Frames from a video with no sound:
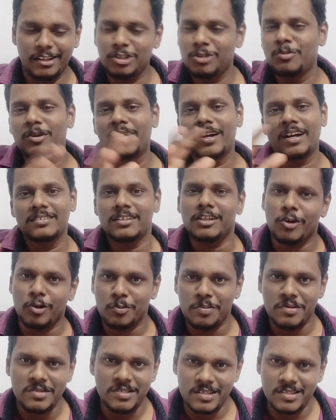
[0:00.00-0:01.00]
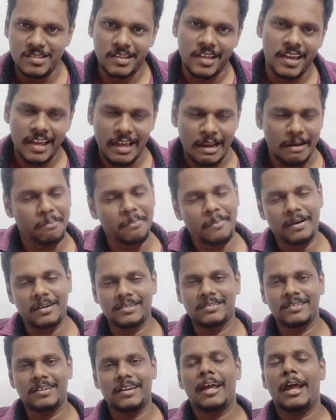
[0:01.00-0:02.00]
adru mukantara avaru business ke help
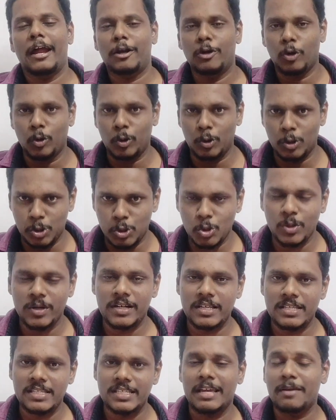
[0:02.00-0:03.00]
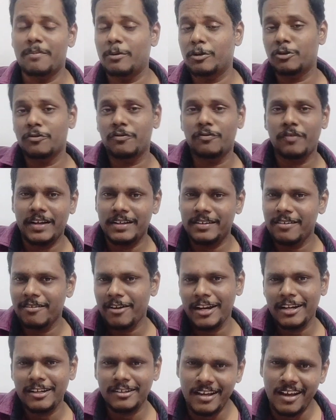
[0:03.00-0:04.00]
martare, and also it is able to find
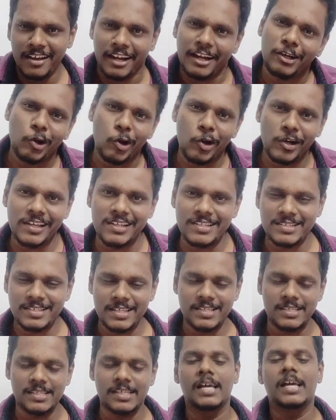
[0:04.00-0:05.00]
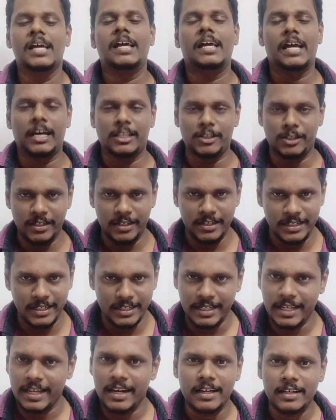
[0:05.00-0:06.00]
the right target audiences. Adu in
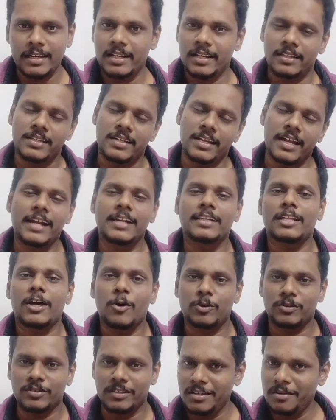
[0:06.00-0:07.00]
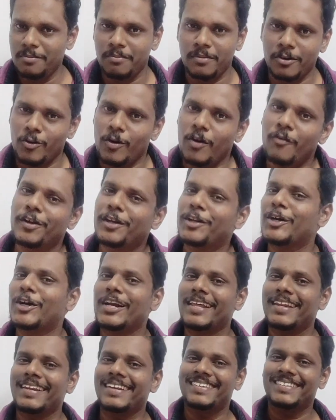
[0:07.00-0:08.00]
detail ag nan adanna helta hogtini baruva video
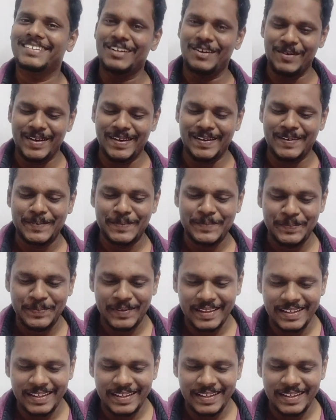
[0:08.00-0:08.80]
galalli. All right,